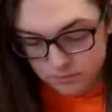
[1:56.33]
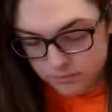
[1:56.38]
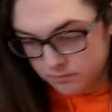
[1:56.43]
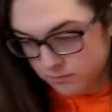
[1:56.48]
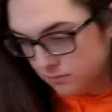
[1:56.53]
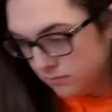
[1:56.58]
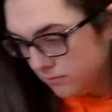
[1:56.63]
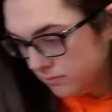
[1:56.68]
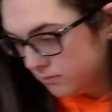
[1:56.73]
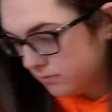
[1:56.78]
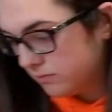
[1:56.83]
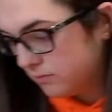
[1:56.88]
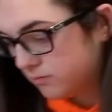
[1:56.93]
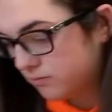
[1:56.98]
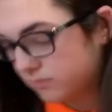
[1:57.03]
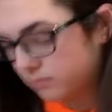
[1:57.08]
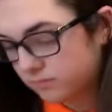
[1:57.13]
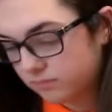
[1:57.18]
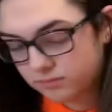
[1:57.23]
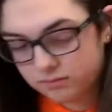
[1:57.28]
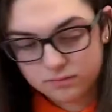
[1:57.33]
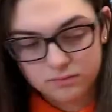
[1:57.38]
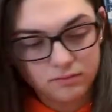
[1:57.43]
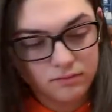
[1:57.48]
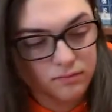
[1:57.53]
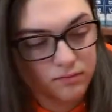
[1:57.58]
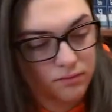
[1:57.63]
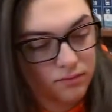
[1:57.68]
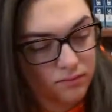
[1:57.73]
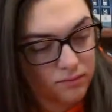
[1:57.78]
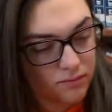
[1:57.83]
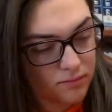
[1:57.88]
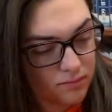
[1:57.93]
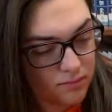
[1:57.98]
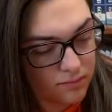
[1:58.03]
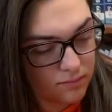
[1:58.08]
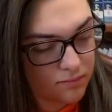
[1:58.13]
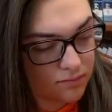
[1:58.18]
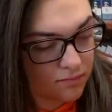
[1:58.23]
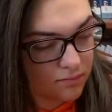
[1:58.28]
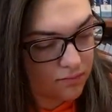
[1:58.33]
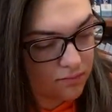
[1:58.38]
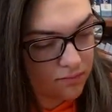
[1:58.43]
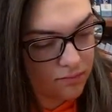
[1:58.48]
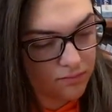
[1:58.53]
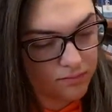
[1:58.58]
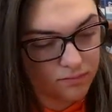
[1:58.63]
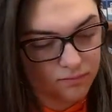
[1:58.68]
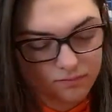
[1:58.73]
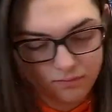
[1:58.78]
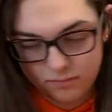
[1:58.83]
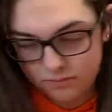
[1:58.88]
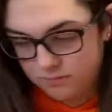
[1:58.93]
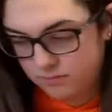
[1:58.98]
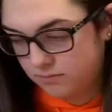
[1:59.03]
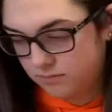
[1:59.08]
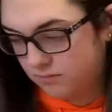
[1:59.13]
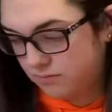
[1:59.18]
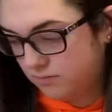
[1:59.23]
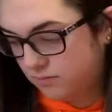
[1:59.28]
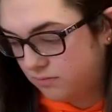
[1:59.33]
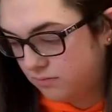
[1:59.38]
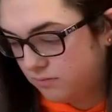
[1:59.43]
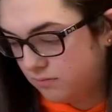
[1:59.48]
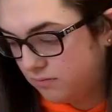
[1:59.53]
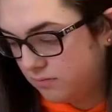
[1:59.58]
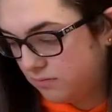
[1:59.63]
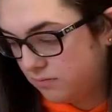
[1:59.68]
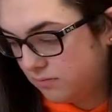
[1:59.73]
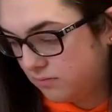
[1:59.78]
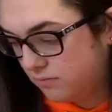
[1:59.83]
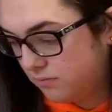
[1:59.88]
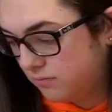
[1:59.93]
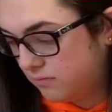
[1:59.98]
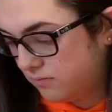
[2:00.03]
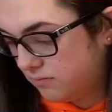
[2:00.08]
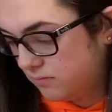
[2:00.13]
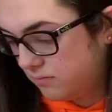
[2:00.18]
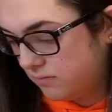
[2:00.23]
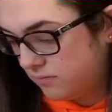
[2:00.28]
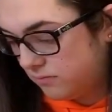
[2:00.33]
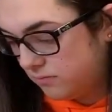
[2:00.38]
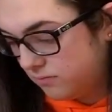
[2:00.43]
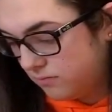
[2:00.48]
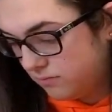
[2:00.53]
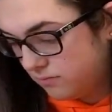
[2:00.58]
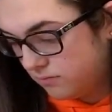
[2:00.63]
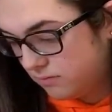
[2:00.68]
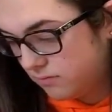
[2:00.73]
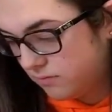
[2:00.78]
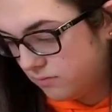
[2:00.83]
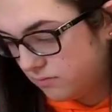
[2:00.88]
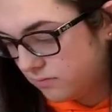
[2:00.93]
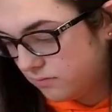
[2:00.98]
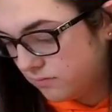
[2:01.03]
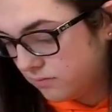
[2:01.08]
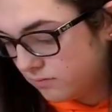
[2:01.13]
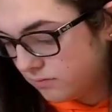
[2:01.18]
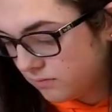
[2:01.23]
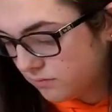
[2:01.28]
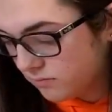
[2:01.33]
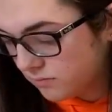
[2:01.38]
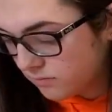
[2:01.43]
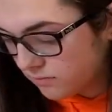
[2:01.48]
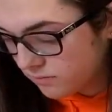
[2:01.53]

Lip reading: No words are spoken by the person on screen.